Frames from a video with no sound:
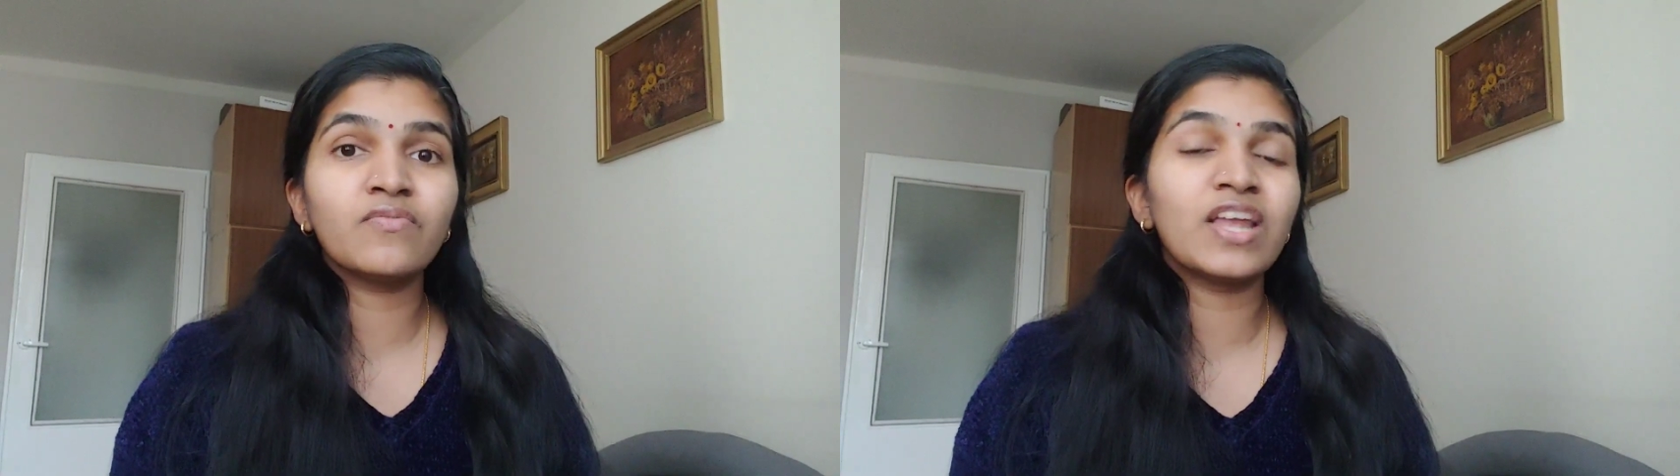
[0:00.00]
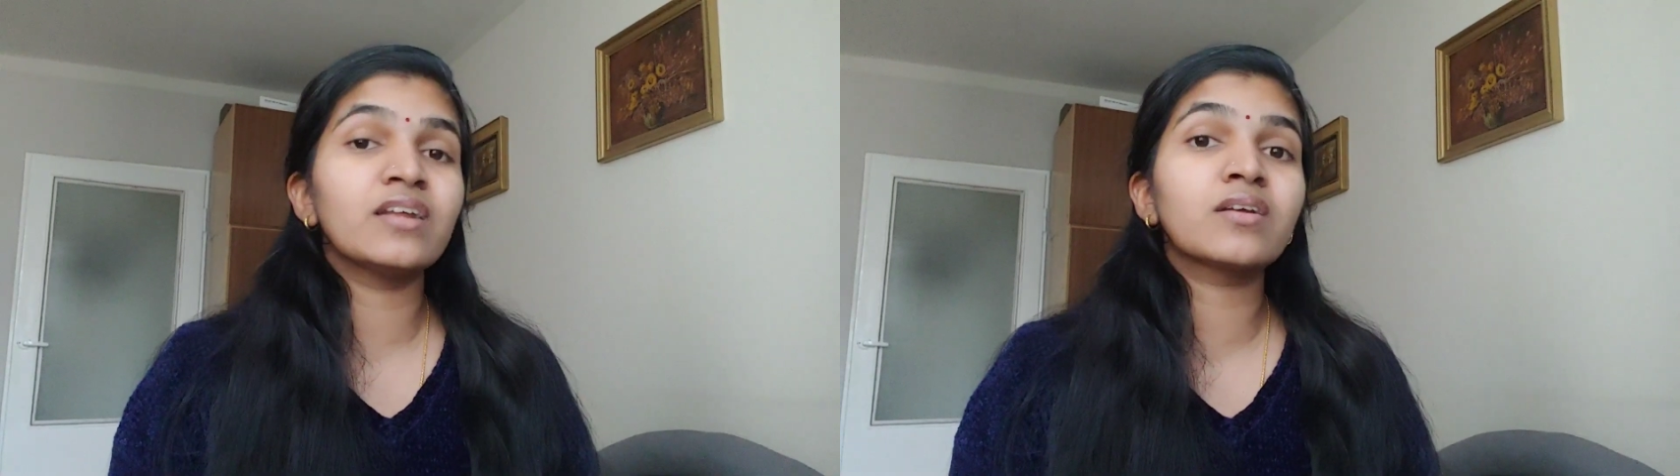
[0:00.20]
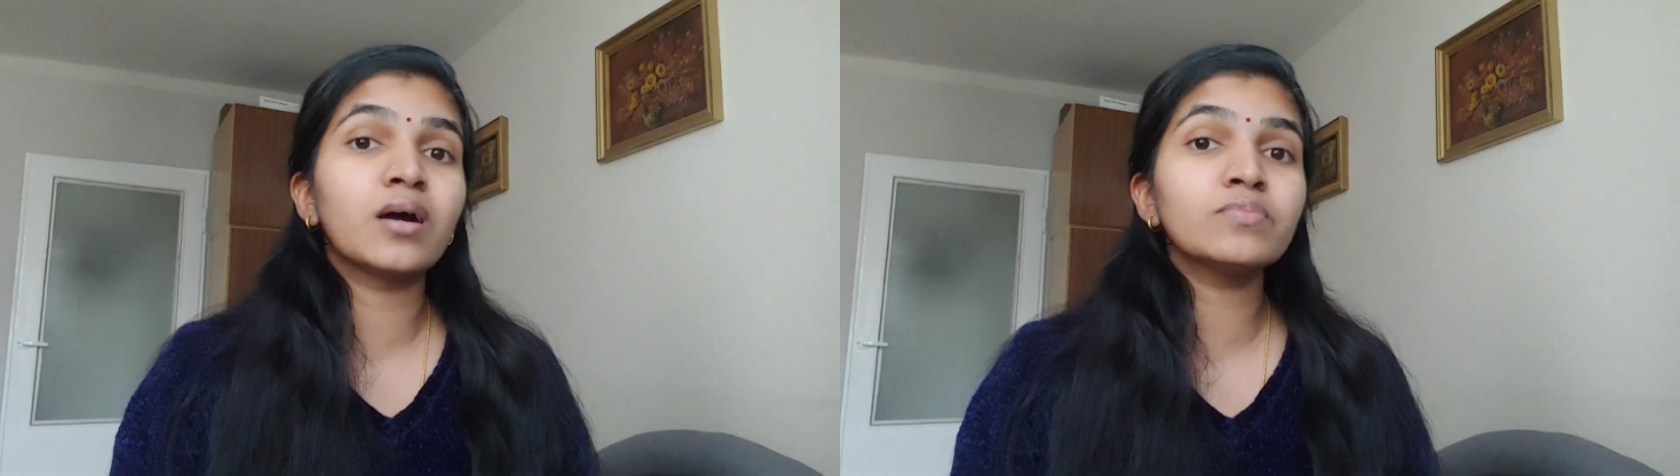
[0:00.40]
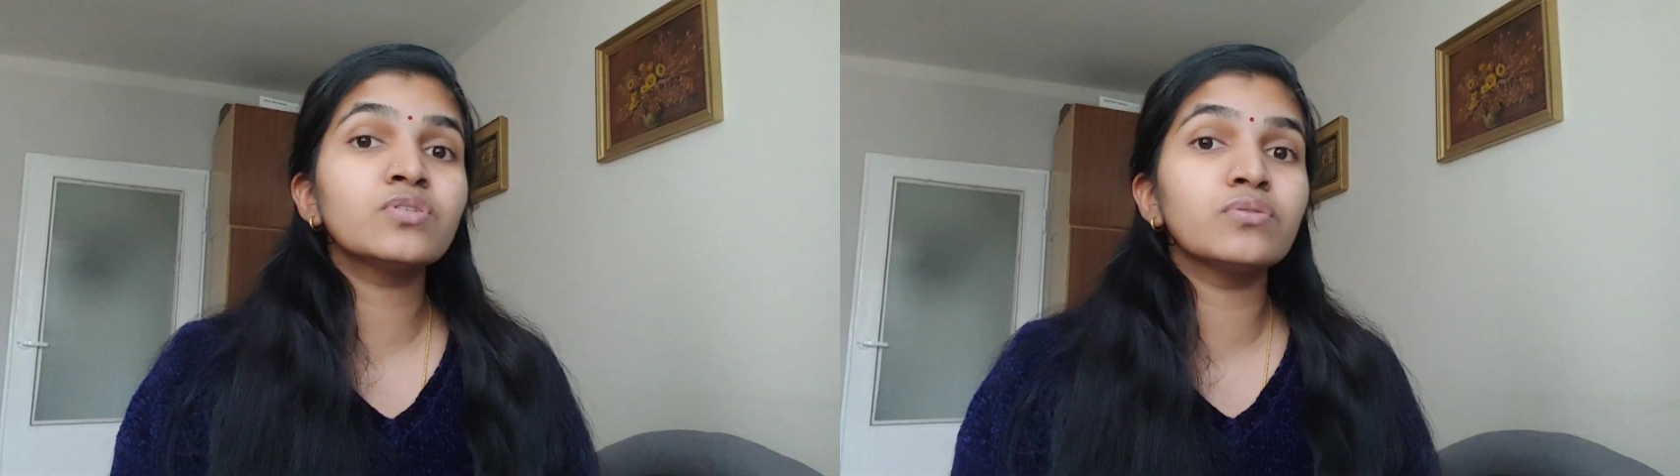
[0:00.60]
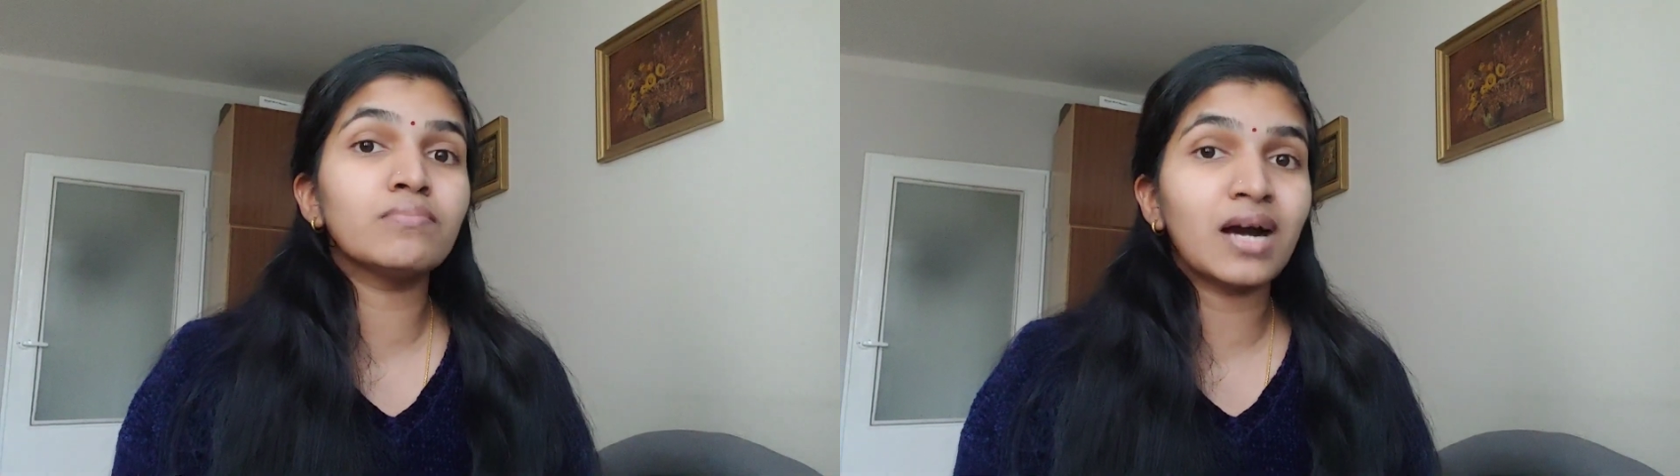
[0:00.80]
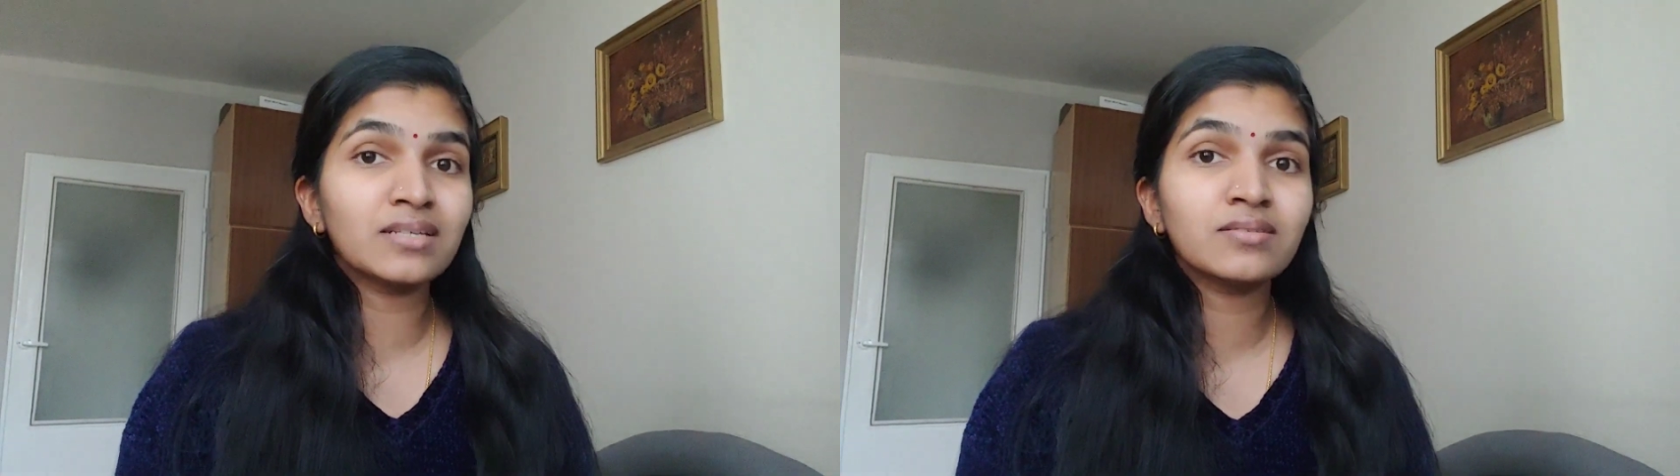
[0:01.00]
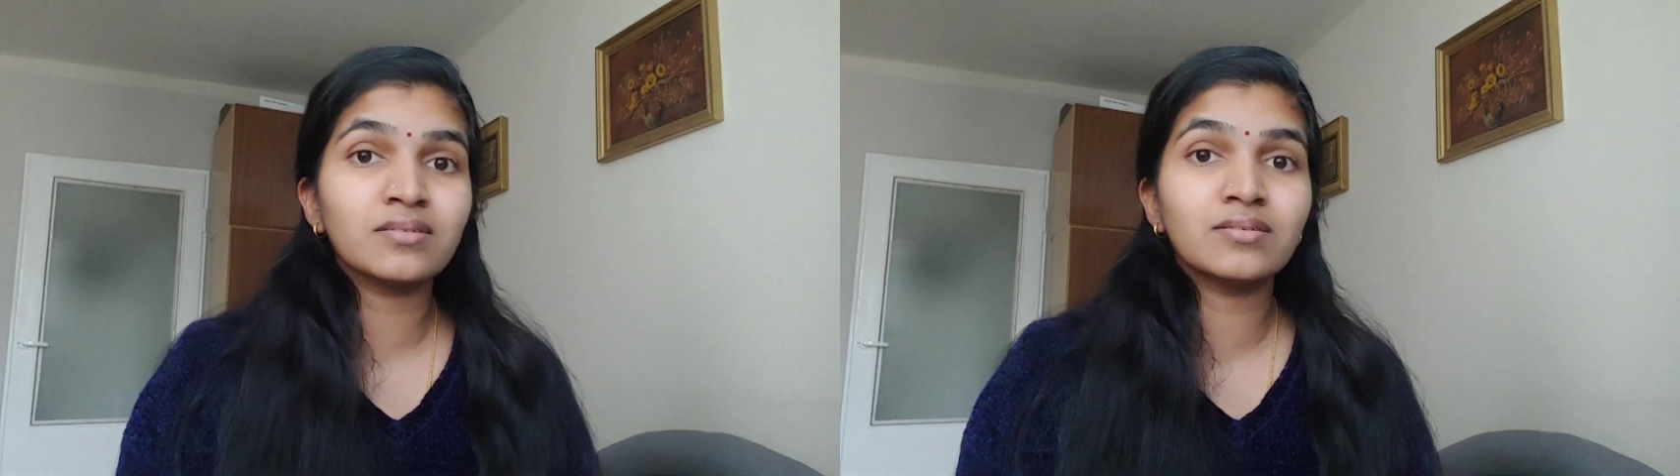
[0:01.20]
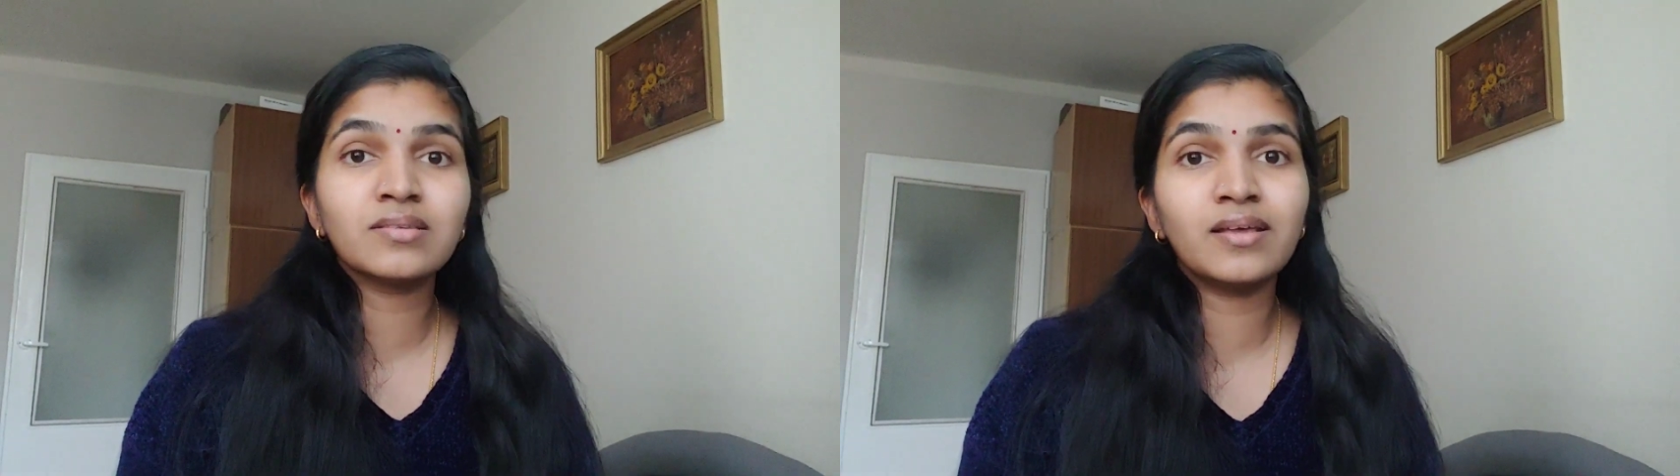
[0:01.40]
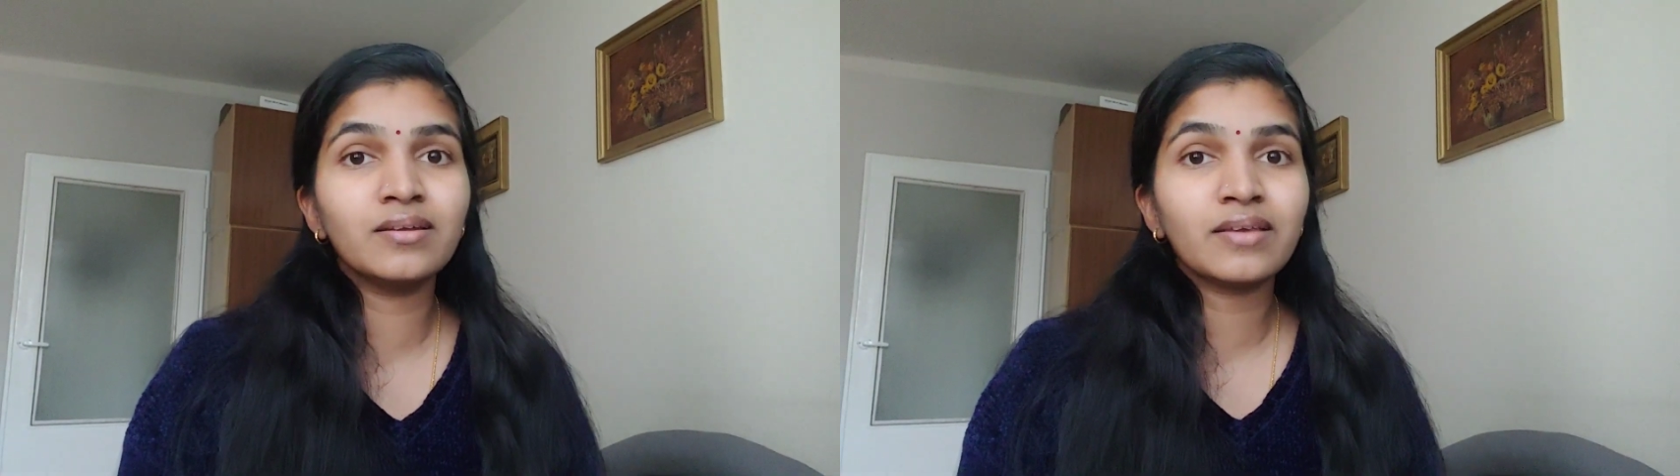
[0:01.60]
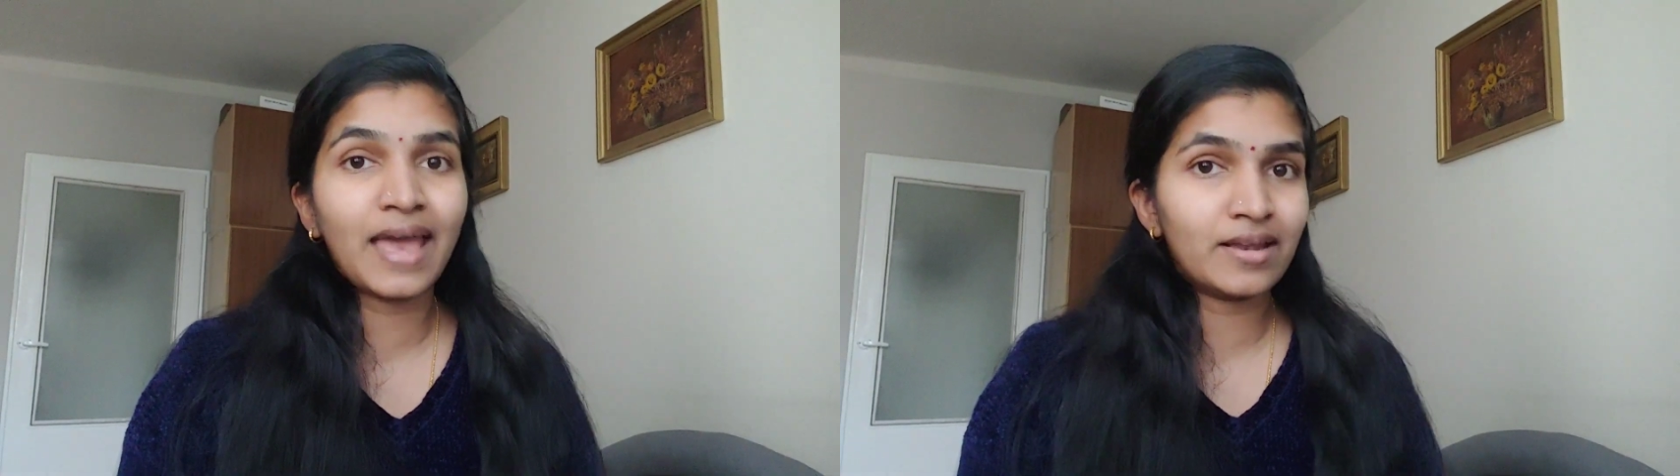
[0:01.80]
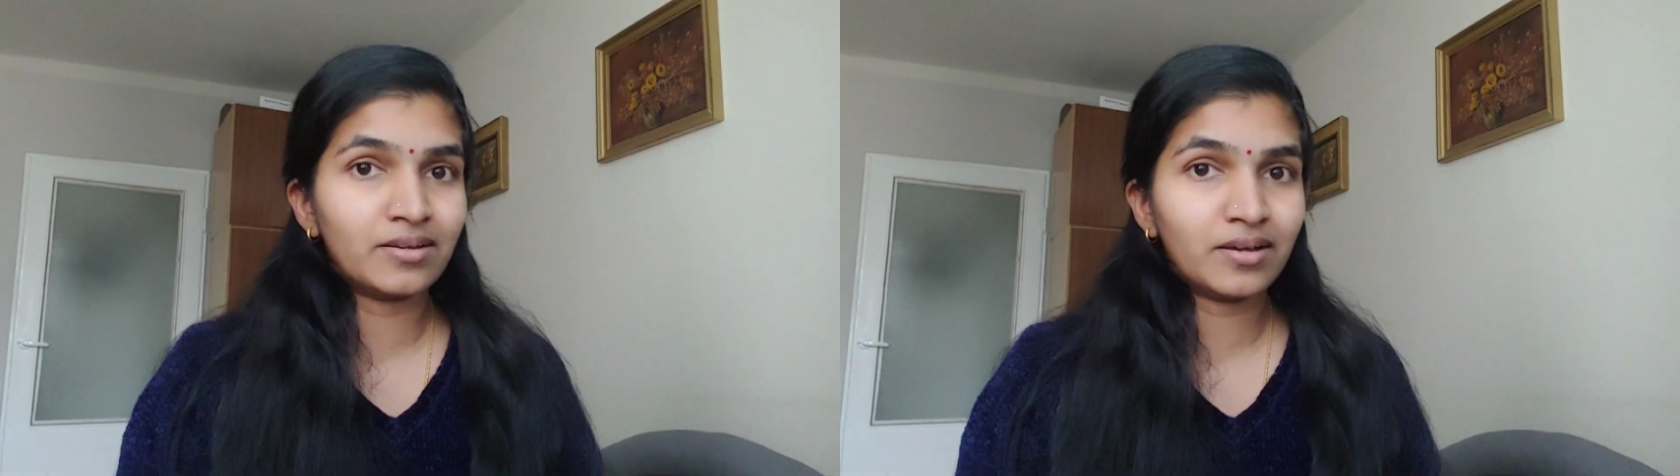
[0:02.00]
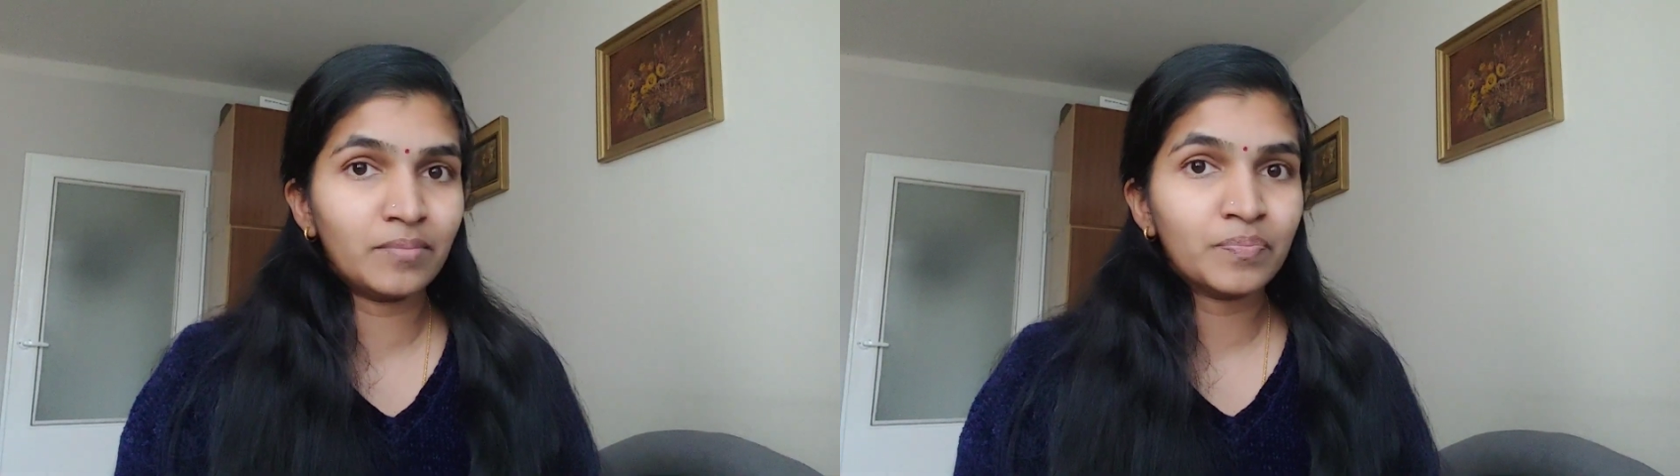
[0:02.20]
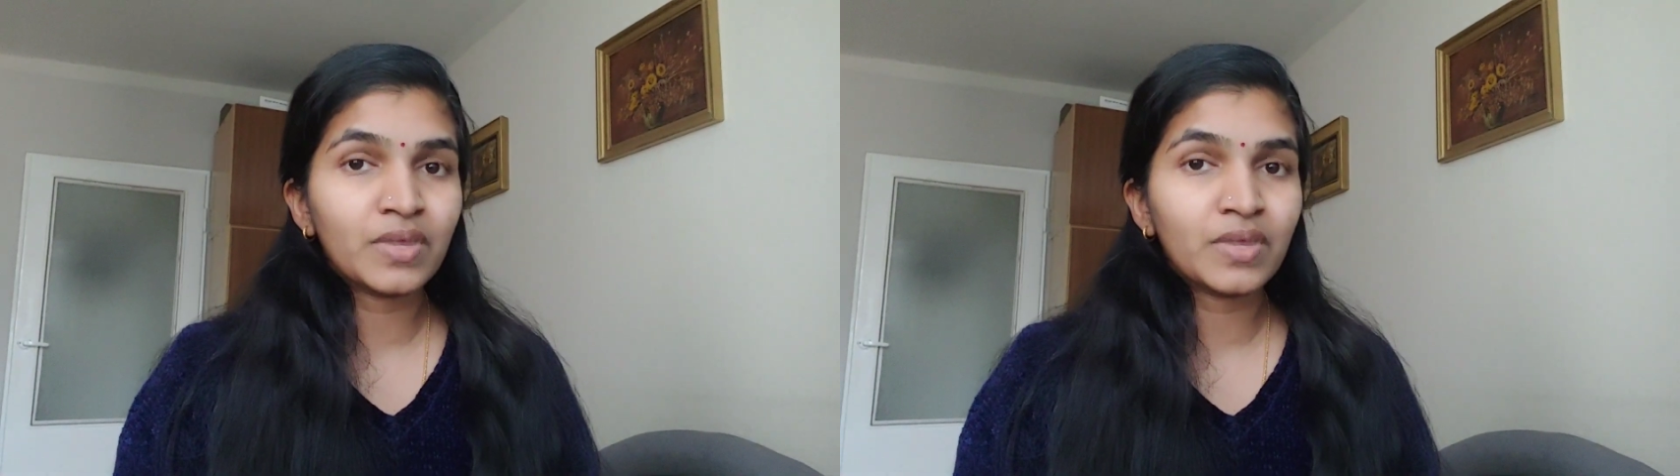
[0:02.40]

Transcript: when it comes to masters in Canada